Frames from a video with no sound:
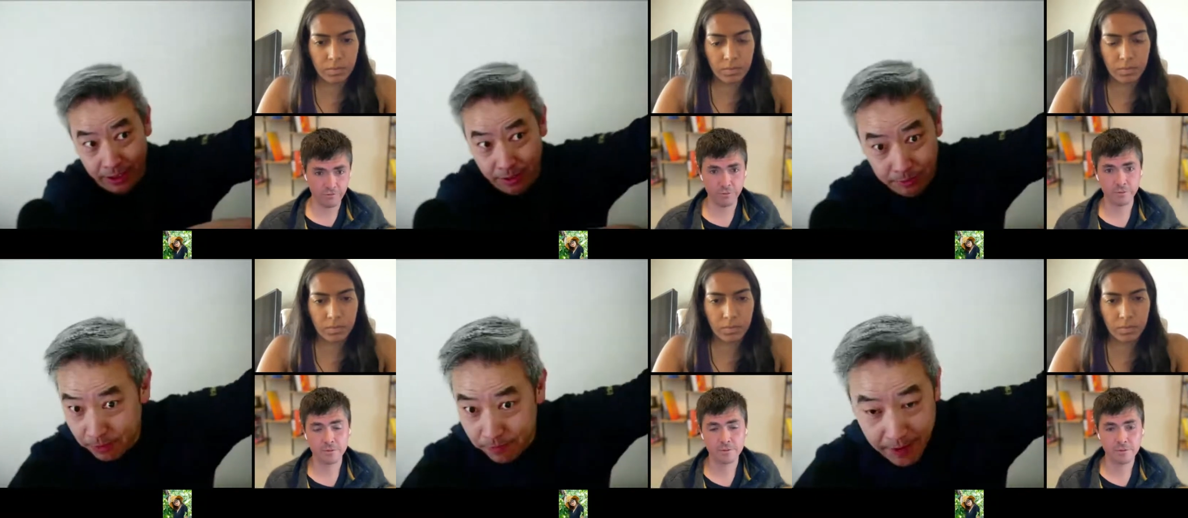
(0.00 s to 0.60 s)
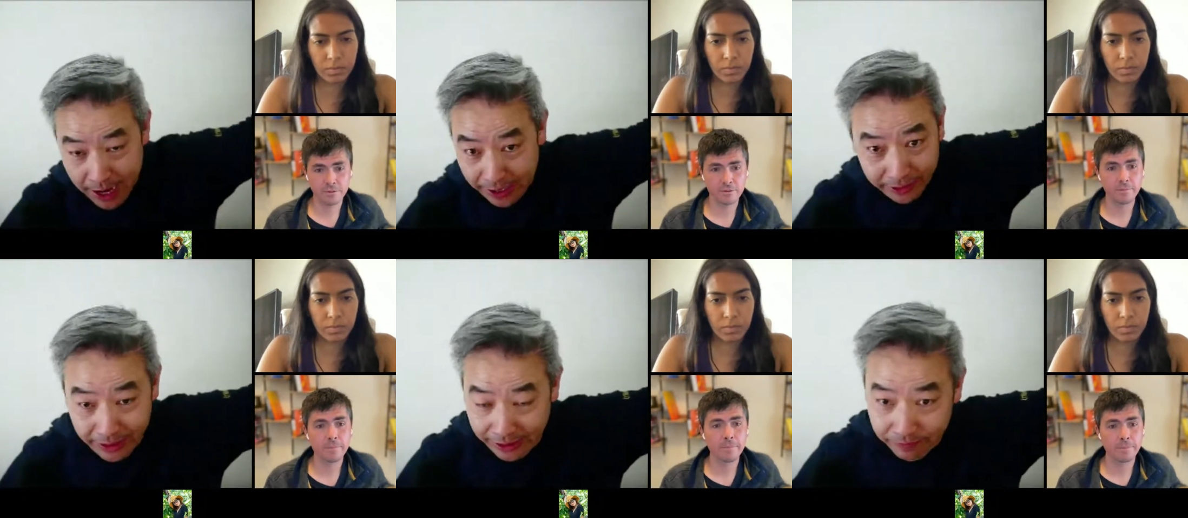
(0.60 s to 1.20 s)
Speaker 1: You'll
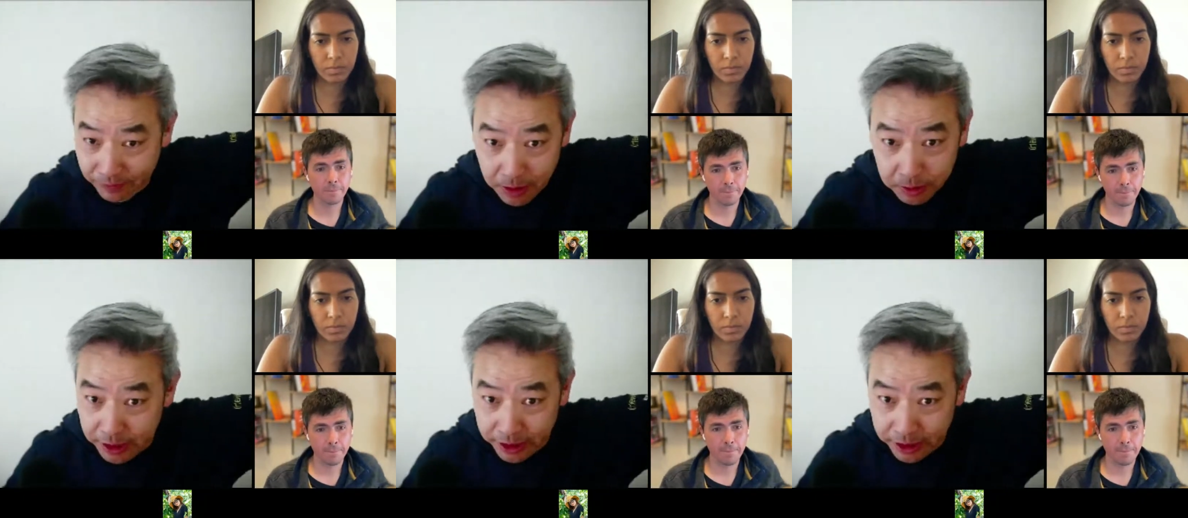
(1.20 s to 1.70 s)
Speaker 2: find like if you go